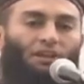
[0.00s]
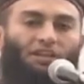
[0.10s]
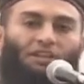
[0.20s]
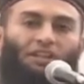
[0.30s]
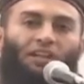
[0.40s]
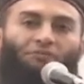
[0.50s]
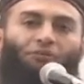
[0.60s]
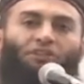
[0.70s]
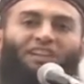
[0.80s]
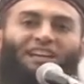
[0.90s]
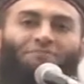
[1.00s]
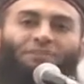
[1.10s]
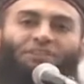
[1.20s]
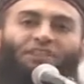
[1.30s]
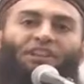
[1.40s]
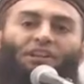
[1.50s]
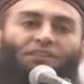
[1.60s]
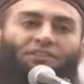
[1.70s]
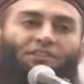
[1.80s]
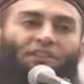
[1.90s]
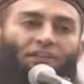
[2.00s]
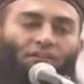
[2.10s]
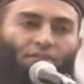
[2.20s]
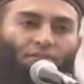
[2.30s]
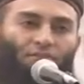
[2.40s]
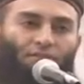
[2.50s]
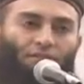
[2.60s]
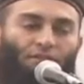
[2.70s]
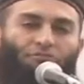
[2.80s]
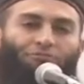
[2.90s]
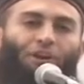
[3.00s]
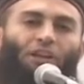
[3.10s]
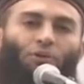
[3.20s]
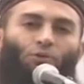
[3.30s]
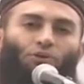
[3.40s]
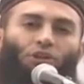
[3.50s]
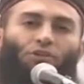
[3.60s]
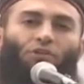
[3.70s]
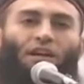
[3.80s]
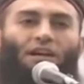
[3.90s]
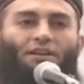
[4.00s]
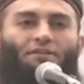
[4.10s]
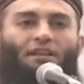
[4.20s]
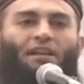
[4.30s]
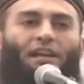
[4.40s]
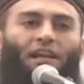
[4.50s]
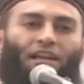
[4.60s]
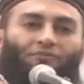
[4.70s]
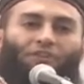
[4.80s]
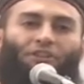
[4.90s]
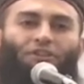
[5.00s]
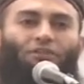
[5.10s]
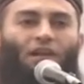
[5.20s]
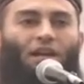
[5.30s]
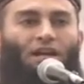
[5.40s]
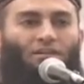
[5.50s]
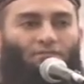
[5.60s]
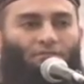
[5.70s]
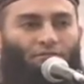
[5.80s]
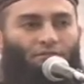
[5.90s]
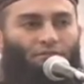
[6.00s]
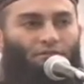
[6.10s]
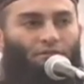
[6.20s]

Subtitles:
He carefully and meticulously followed the Quran, lived the Quran